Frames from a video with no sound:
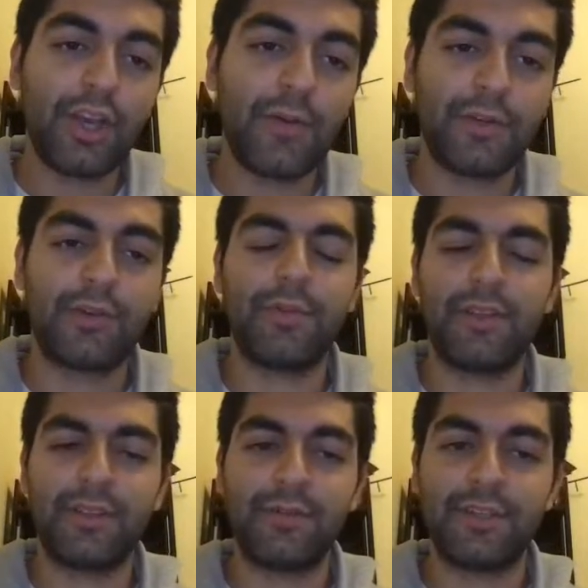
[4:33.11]

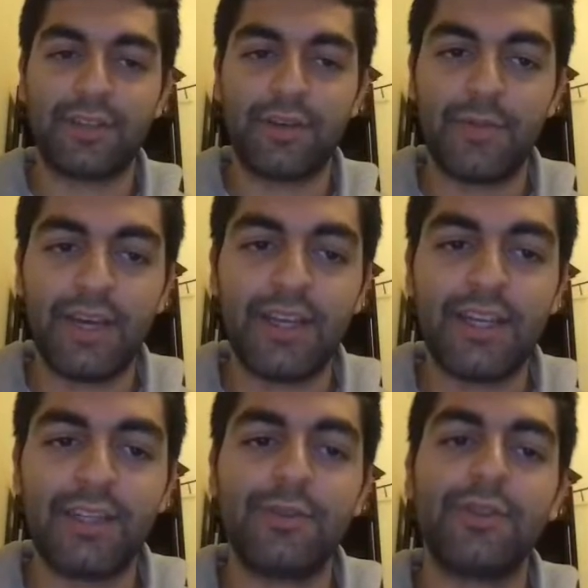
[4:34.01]
interpreting them as a
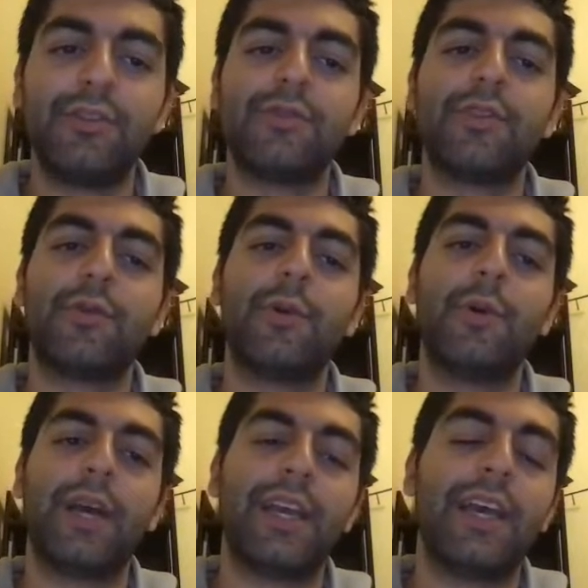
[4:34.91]
command, and you can use the
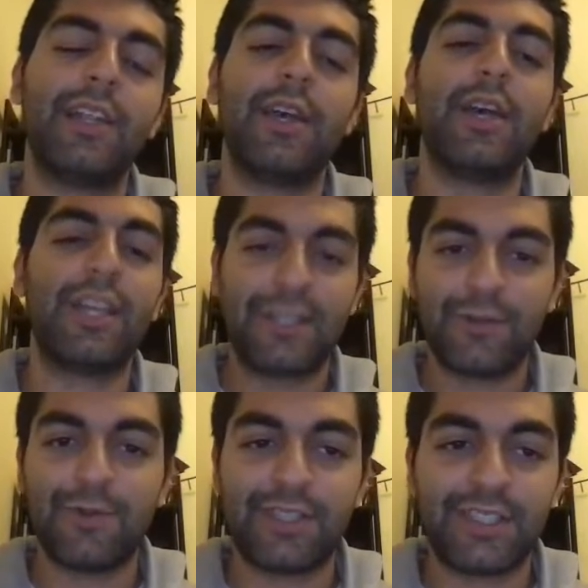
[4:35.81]
quote again
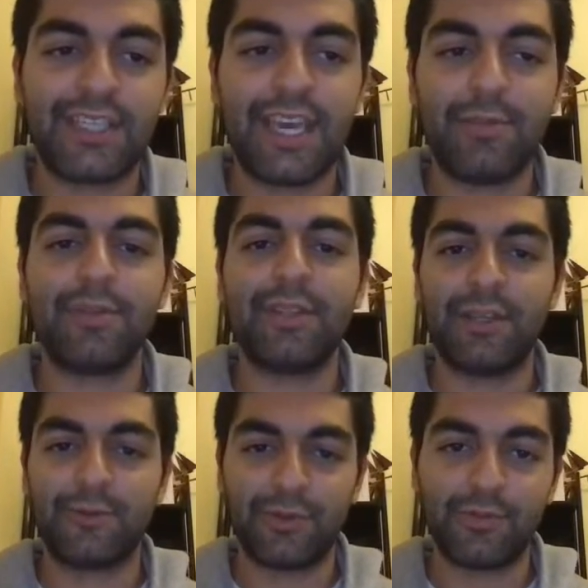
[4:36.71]
to escape
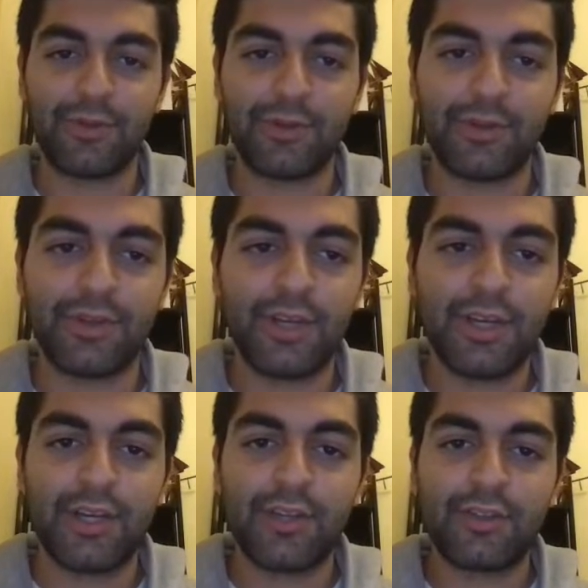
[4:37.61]
literal mode.
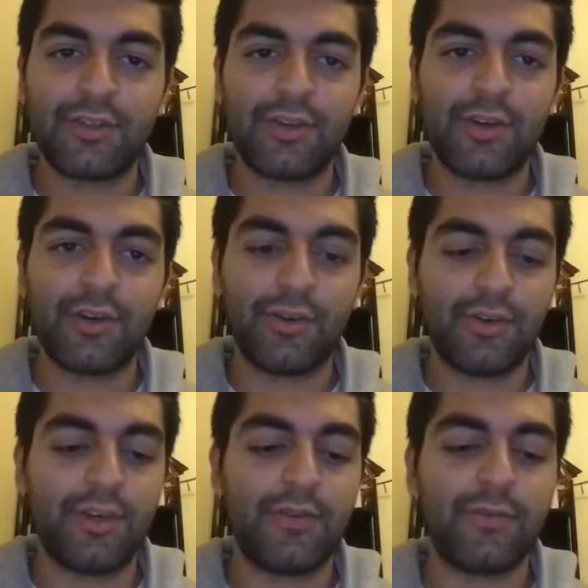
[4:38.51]

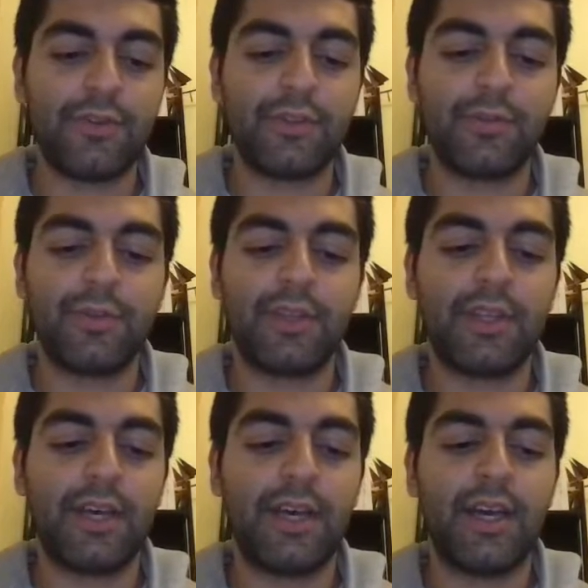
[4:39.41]
So if we just put
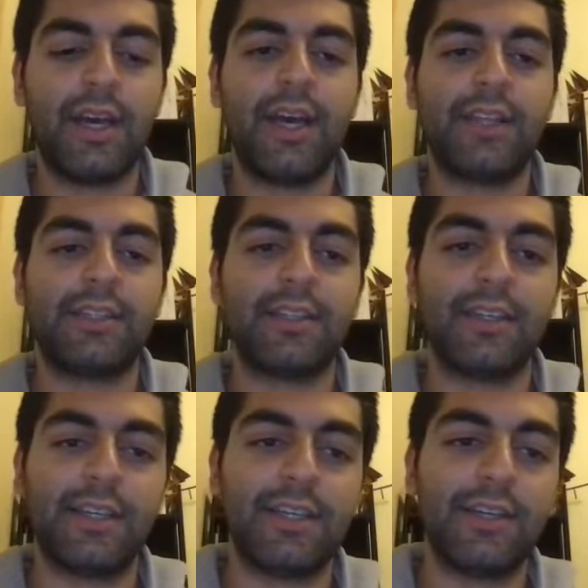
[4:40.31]
that @
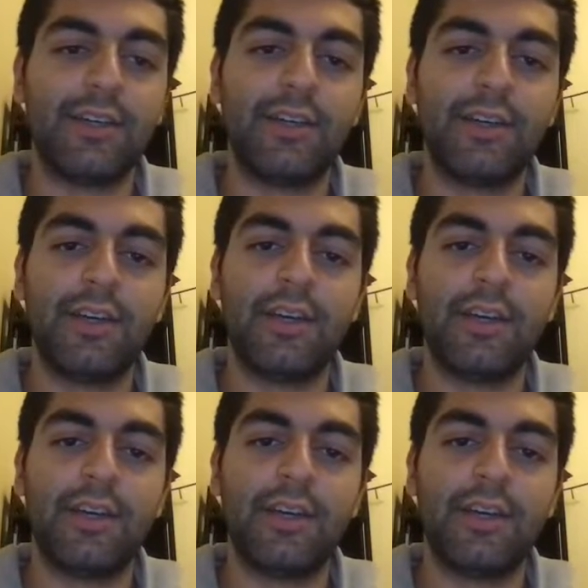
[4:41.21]
sign here,